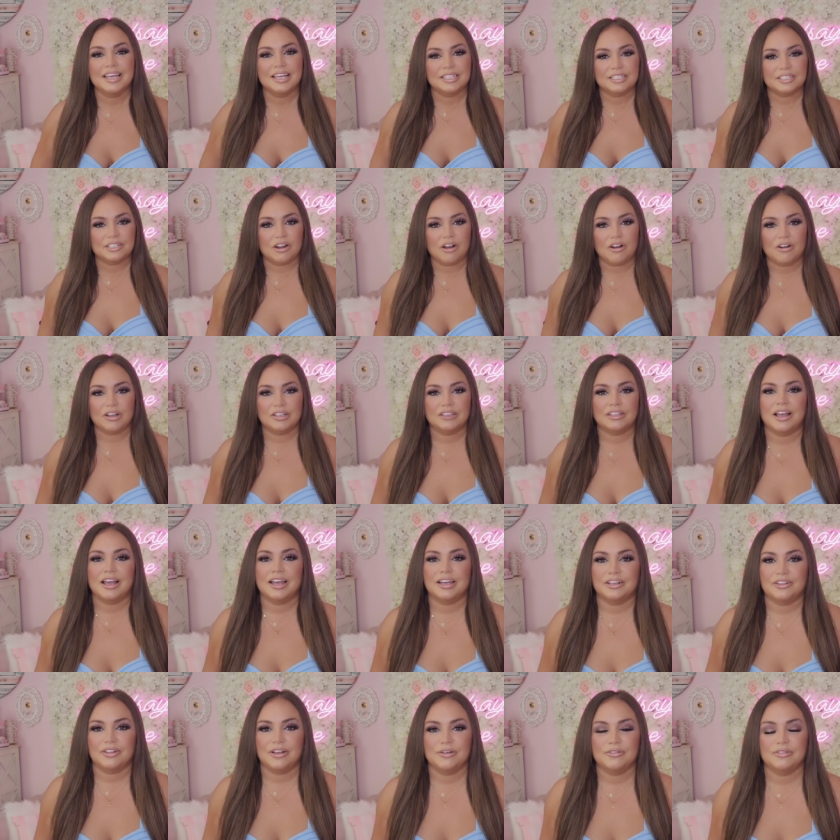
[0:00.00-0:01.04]
It's an
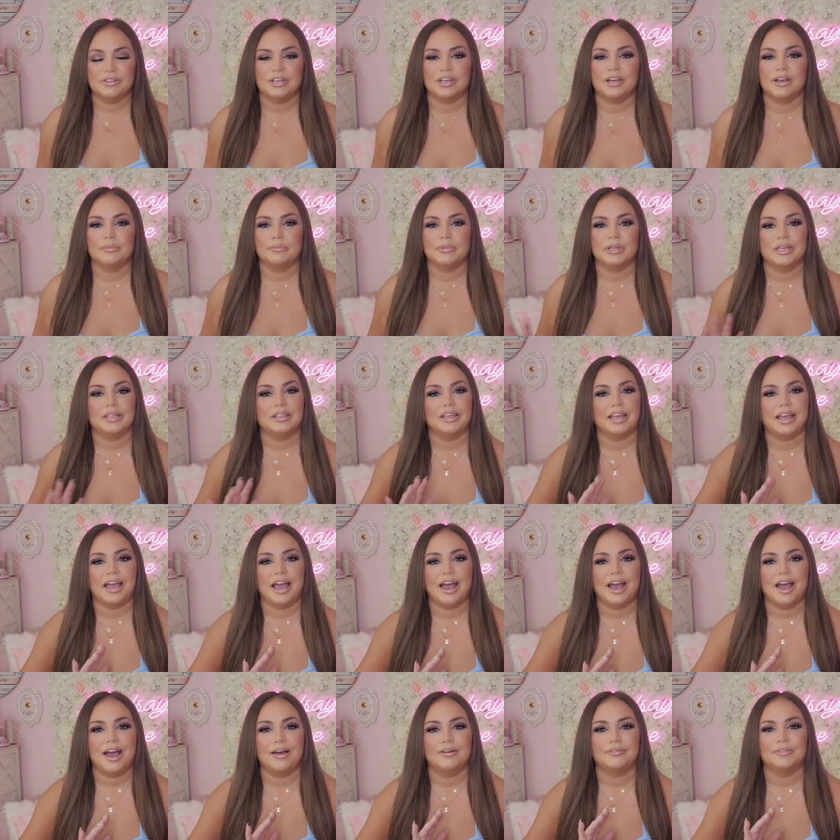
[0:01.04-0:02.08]
online clothing company. They
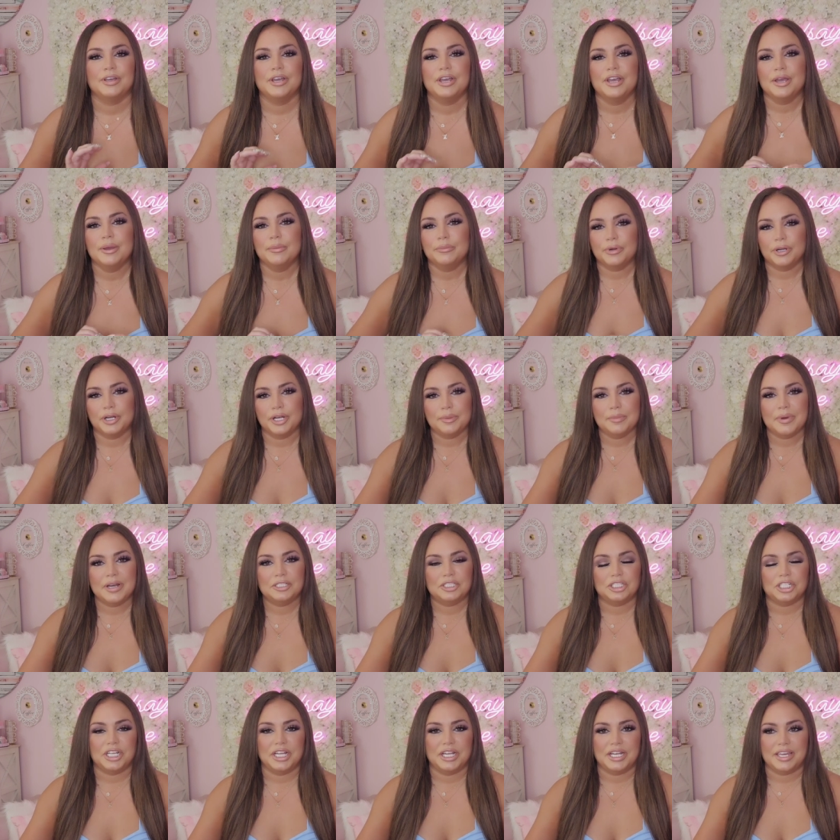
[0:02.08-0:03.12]
have pretty
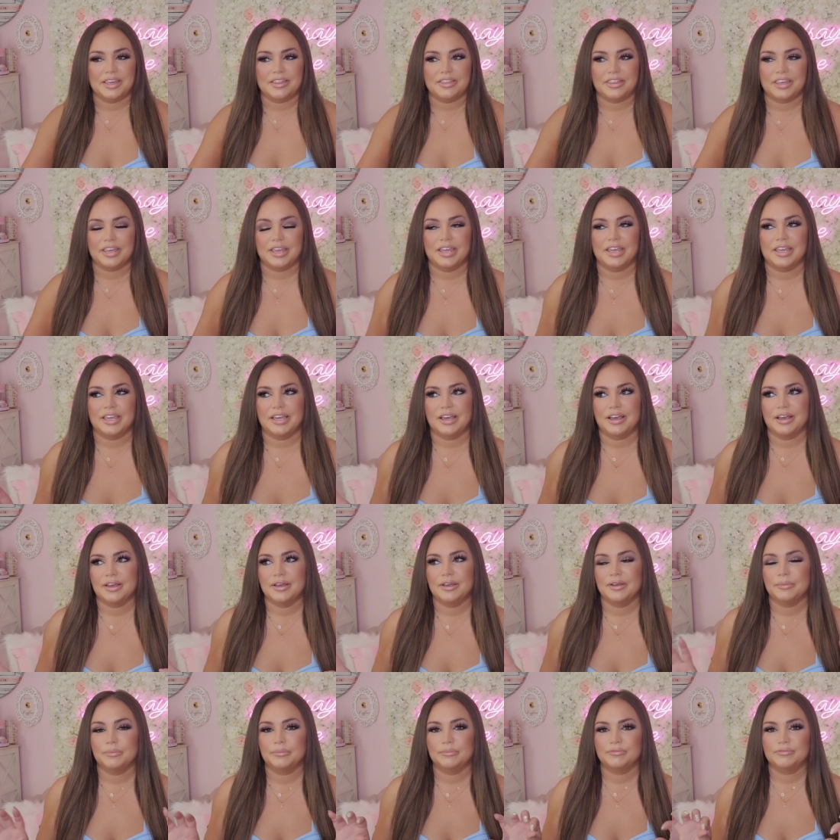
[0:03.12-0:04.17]
much anything
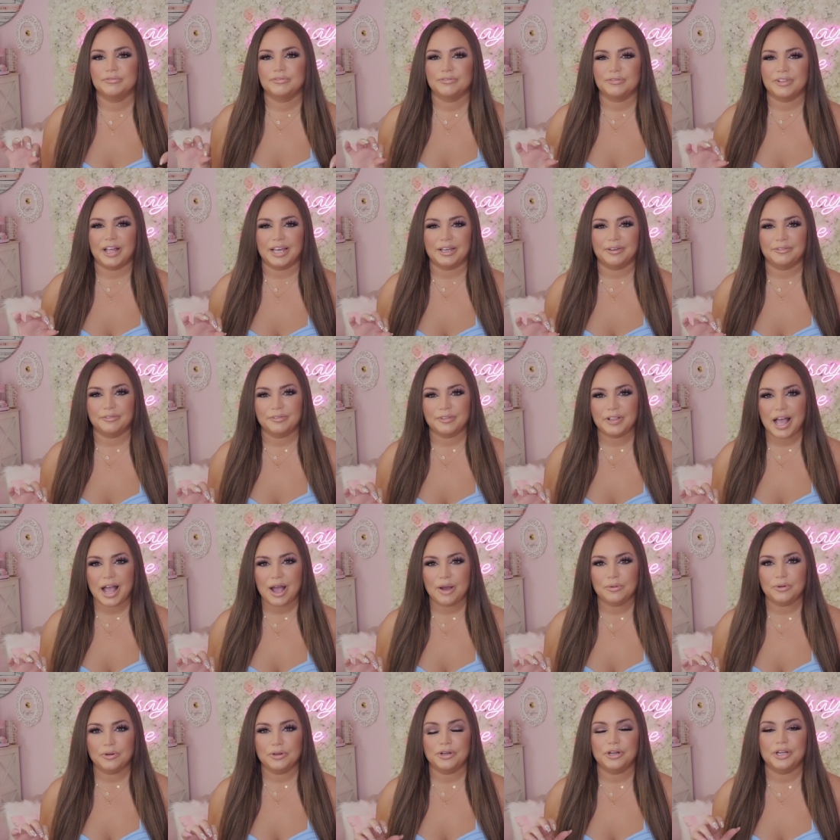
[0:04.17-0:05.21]
like
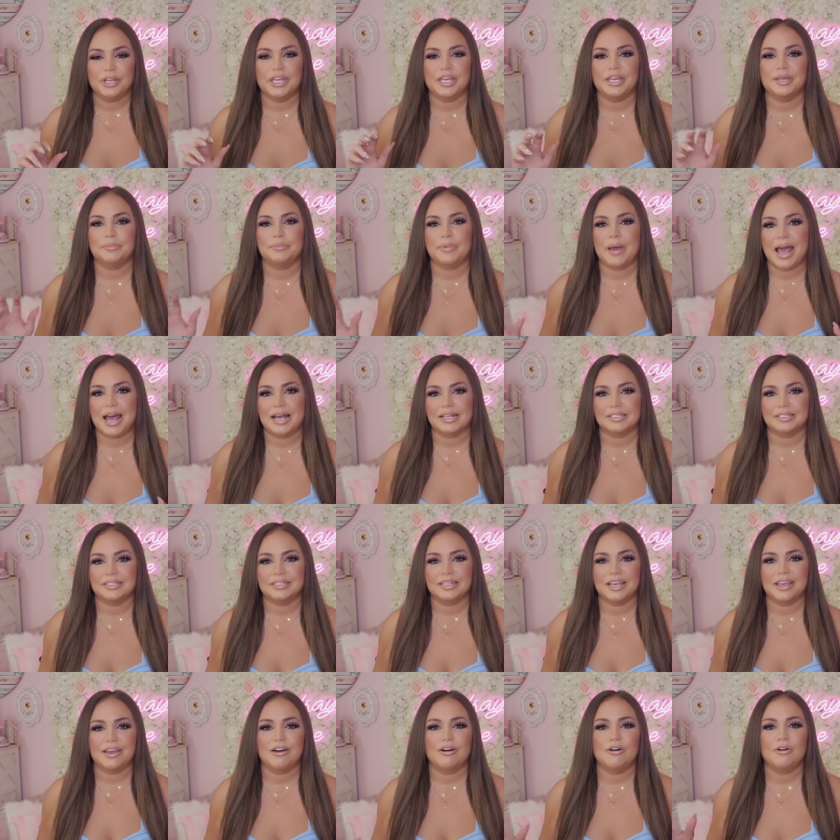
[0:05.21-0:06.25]
flowery,
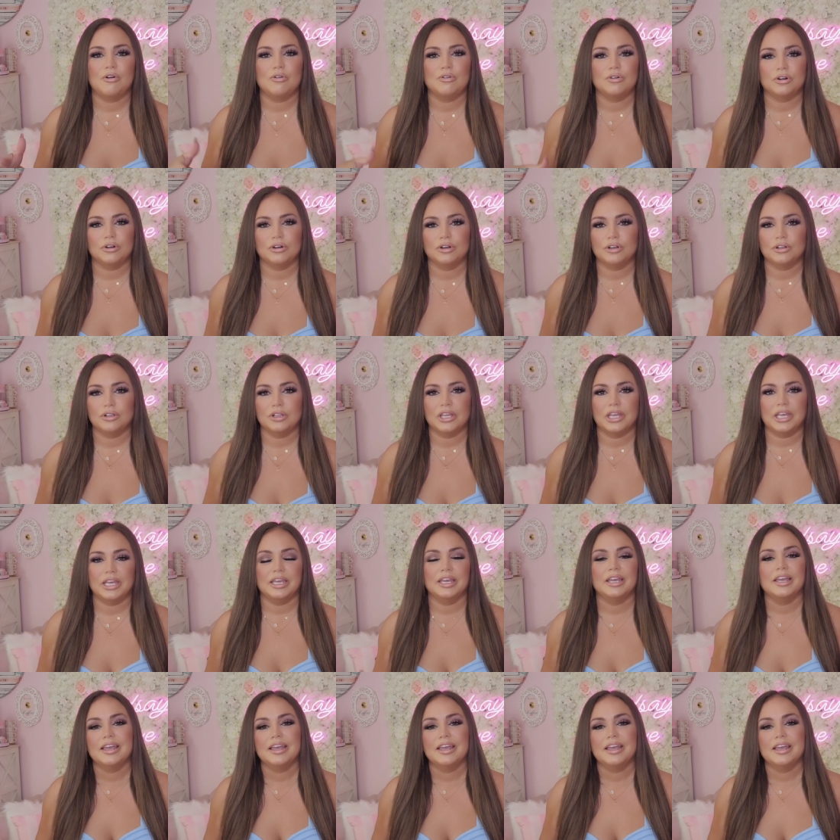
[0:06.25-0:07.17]
pastel, girly